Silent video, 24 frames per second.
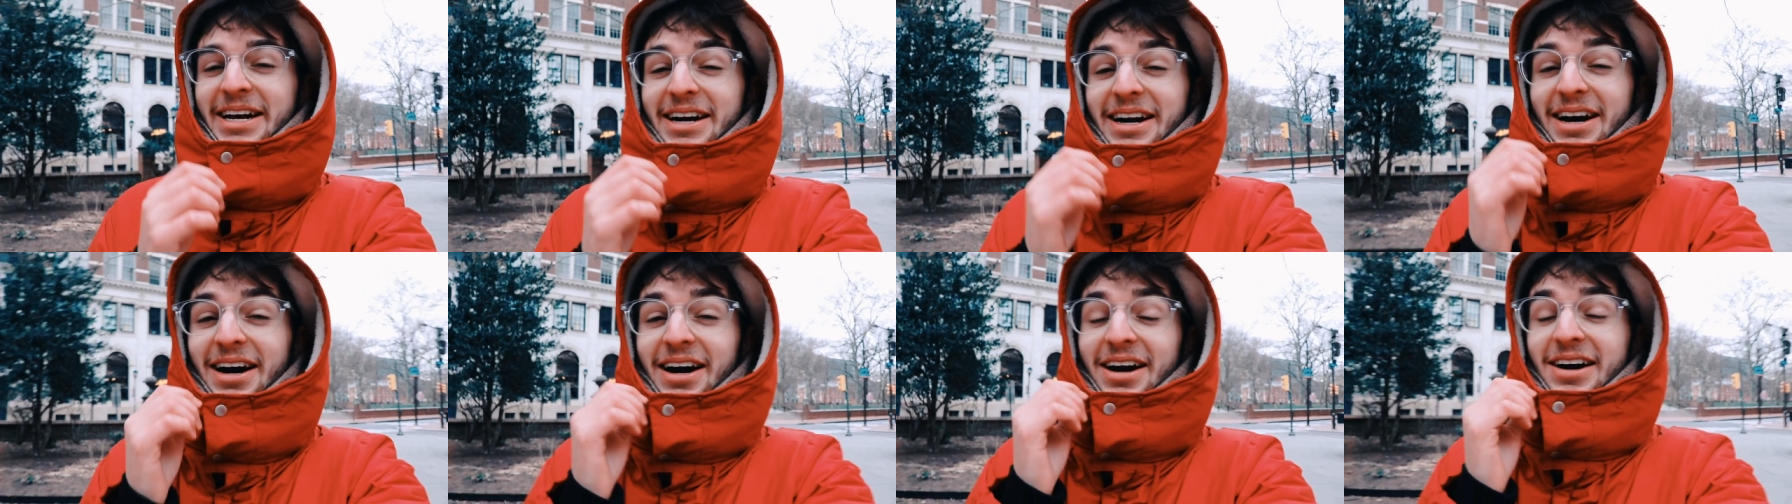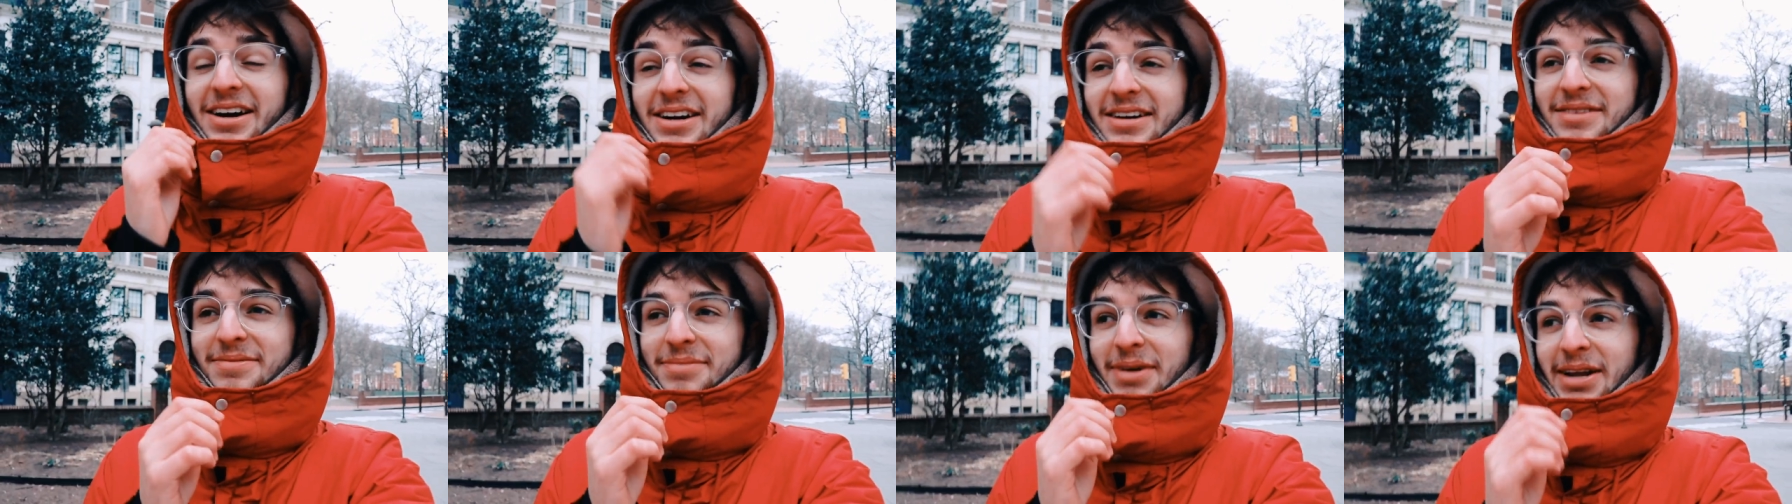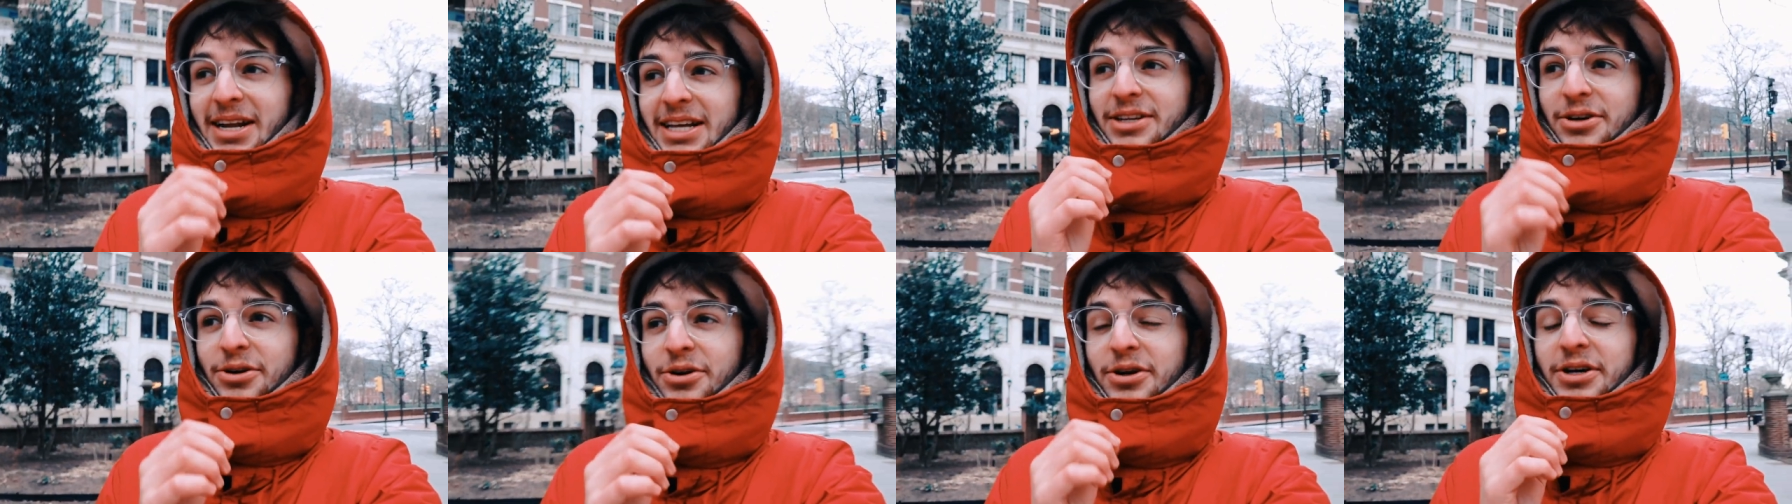there aren't
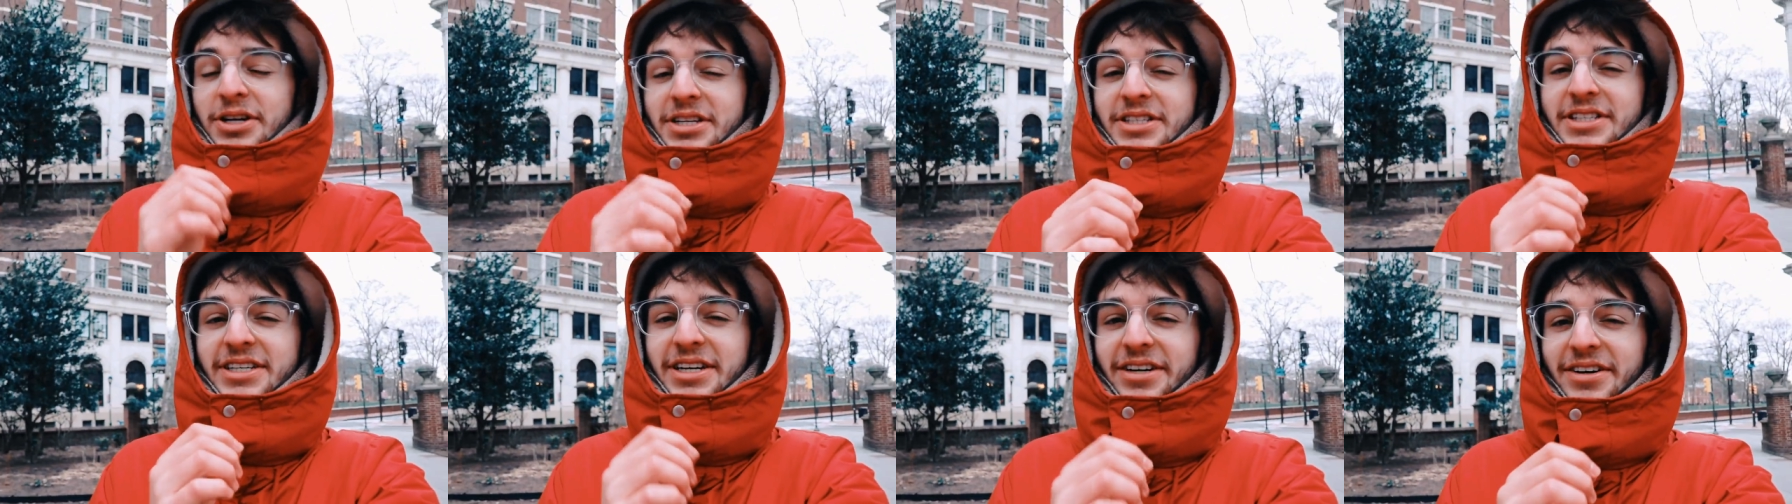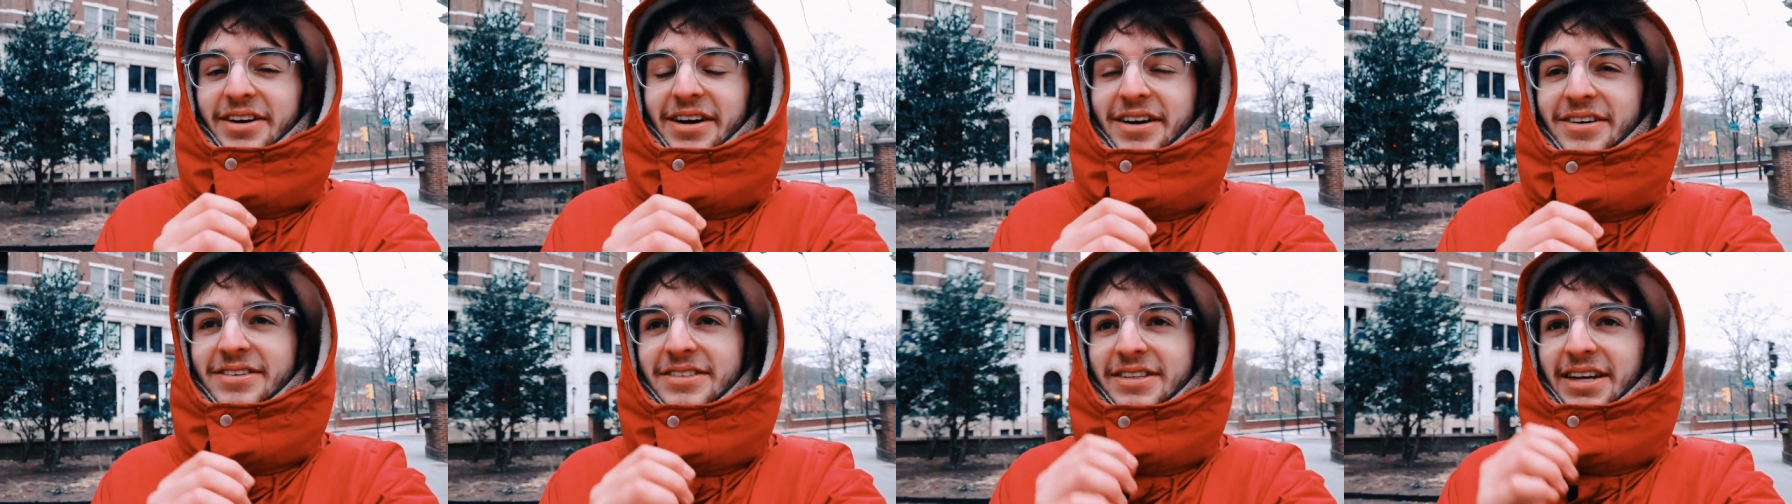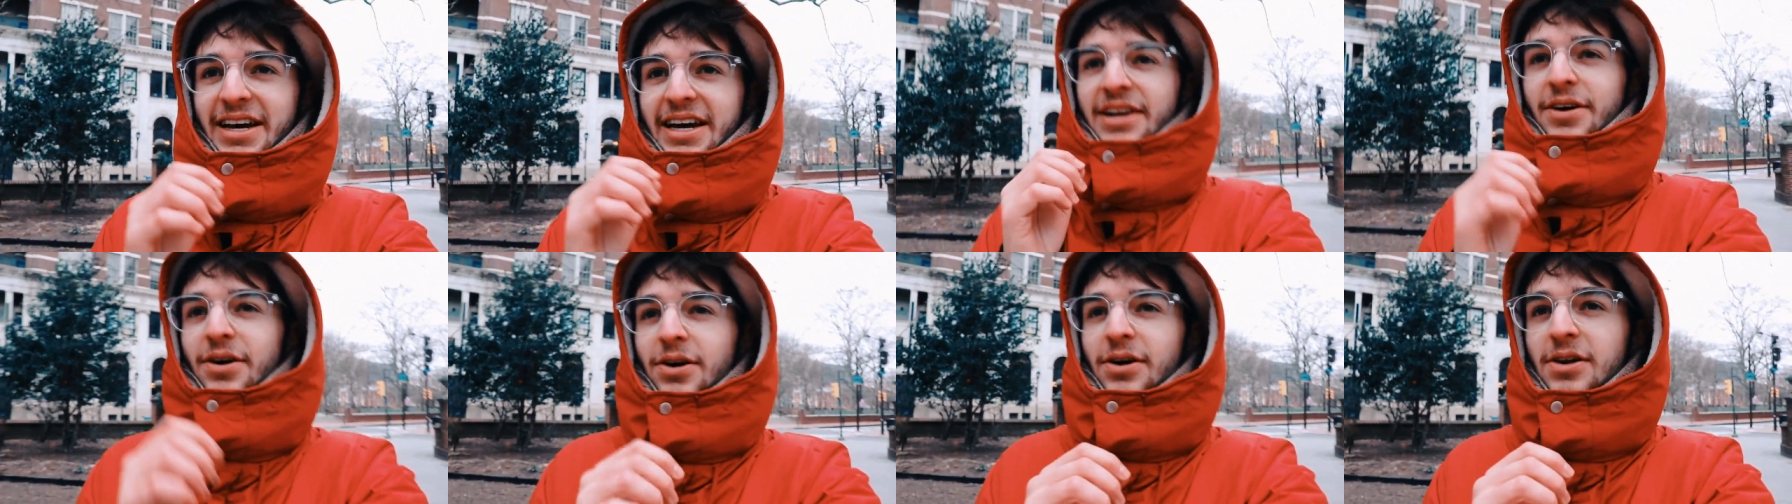many tourists
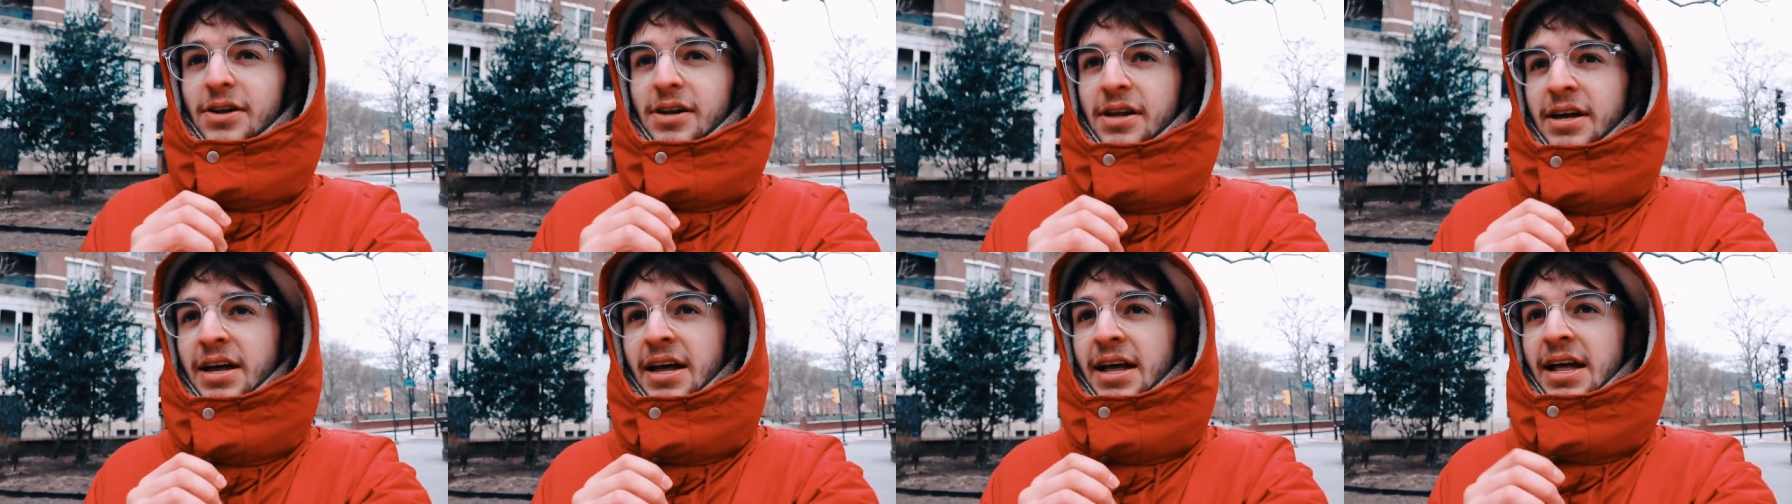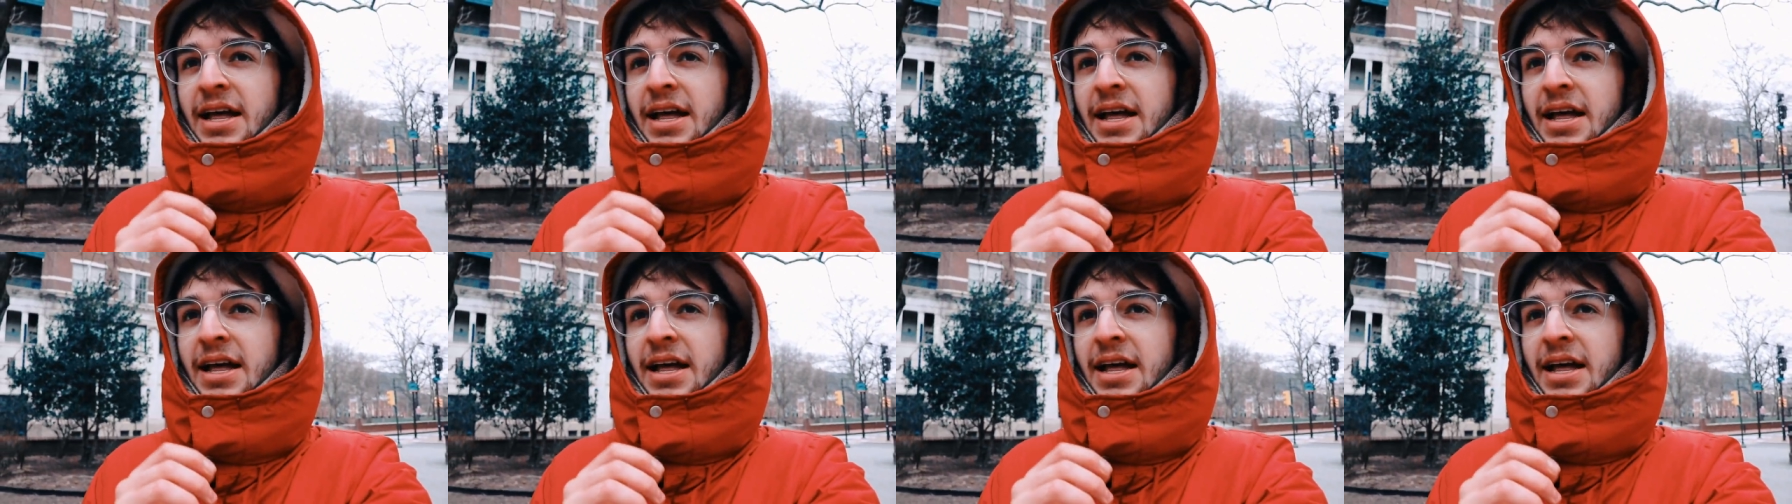around at all